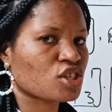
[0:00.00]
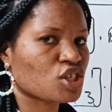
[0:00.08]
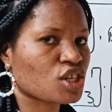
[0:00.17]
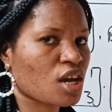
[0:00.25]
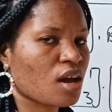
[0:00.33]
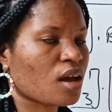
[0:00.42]

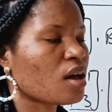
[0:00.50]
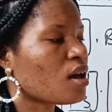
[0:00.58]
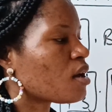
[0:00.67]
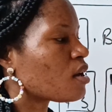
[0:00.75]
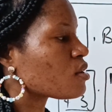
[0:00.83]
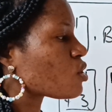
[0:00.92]
share,
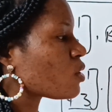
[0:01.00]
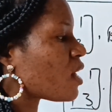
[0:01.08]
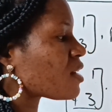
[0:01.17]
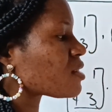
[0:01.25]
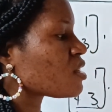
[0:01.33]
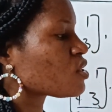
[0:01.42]
so
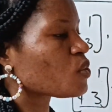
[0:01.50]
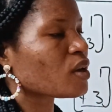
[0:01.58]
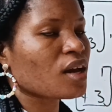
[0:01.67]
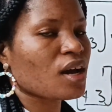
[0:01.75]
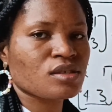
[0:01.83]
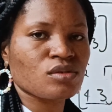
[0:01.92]
that it
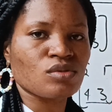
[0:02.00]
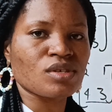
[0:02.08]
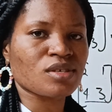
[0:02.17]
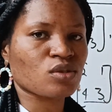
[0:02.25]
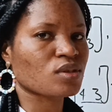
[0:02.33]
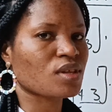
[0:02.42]
will get to
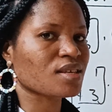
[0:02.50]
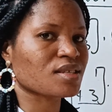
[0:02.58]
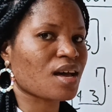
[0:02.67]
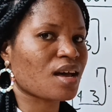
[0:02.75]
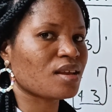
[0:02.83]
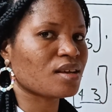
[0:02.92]
the
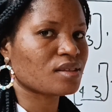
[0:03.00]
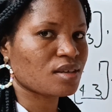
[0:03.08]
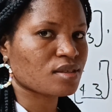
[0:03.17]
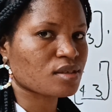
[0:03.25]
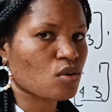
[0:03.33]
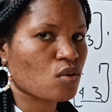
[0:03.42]
students that need
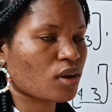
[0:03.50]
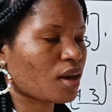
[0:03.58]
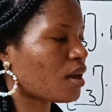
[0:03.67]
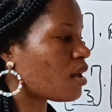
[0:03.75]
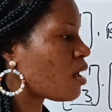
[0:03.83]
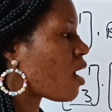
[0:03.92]
it,
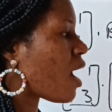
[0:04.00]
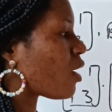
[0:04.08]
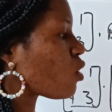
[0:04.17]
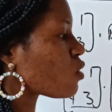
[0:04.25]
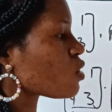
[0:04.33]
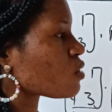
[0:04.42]
okay?
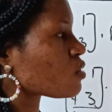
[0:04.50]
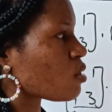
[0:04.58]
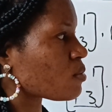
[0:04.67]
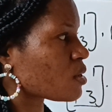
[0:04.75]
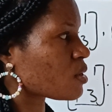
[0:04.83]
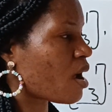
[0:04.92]
And also
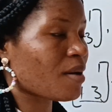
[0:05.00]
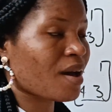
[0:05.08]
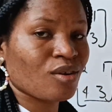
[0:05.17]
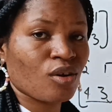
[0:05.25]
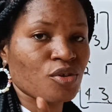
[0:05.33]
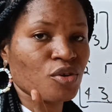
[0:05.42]
subscribe
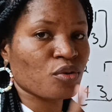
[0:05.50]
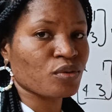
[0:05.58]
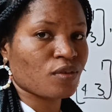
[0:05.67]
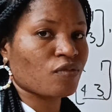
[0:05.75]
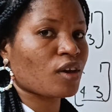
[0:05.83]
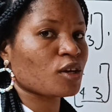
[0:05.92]
and on your
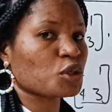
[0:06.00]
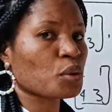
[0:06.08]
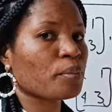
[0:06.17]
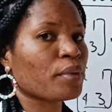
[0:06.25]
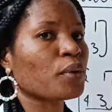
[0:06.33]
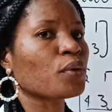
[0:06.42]

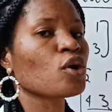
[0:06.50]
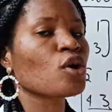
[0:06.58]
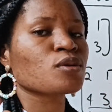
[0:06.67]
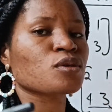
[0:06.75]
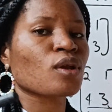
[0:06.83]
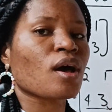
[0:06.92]
notification bell
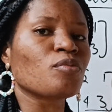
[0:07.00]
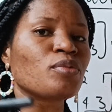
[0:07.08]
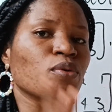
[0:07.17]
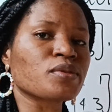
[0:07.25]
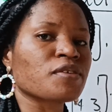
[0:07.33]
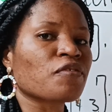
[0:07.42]
so that you'll
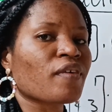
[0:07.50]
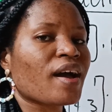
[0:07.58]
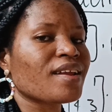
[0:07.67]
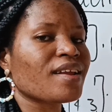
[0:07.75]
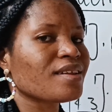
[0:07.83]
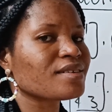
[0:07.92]
be
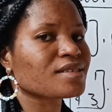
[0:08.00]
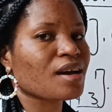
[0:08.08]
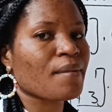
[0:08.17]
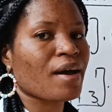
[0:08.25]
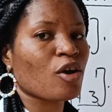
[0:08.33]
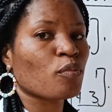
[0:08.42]
notified
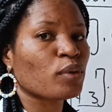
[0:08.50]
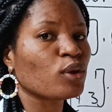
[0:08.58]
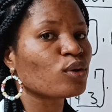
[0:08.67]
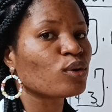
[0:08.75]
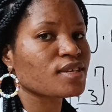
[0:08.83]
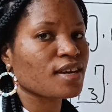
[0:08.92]
anytime I
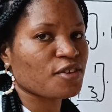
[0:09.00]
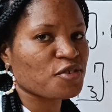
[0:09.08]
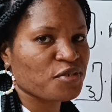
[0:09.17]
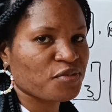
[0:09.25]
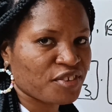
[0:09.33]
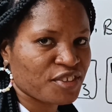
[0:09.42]
upload a
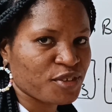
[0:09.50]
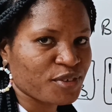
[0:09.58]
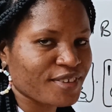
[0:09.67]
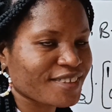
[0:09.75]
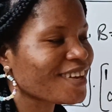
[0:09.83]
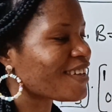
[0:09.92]
new video.
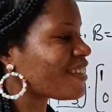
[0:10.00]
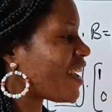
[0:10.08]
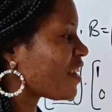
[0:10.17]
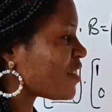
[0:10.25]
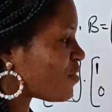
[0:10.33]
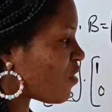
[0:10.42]

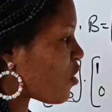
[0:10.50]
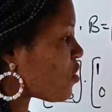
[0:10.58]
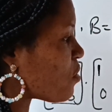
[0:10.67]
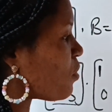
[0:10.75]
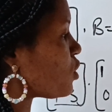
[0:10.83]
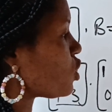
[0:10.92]
Thank you
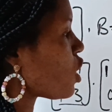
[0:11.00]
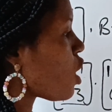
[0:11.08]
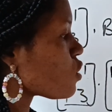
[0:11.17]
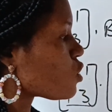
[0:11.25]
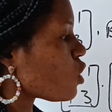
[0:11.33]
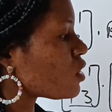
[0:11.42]
very much.
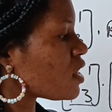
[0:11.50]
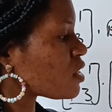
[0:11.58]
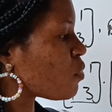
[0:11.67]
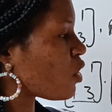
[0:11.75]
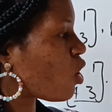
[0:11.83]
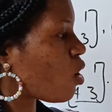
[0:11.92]
So
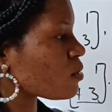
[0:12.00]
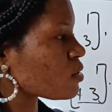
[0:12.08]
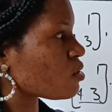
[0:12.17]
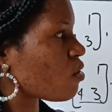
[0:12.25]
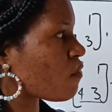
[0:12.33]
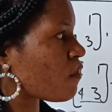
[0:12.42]
this
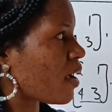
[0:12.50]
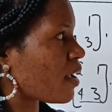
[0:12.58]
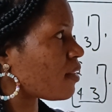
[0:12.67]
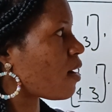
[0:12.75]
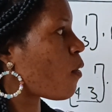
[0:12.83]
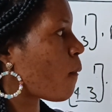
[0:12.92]
becomes your
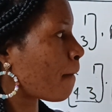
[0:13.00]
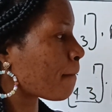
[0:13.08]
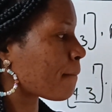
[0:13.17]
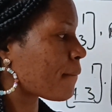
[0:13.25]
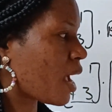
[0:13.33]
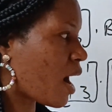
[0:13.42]
final
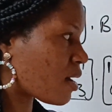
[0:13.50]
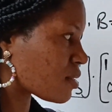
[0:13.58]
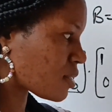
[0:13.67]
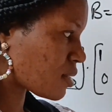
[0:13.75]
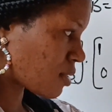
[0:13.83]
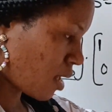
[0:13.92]

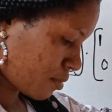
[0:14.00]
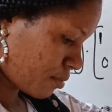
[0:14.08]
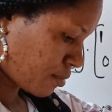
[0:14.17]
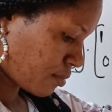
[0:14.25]
answer.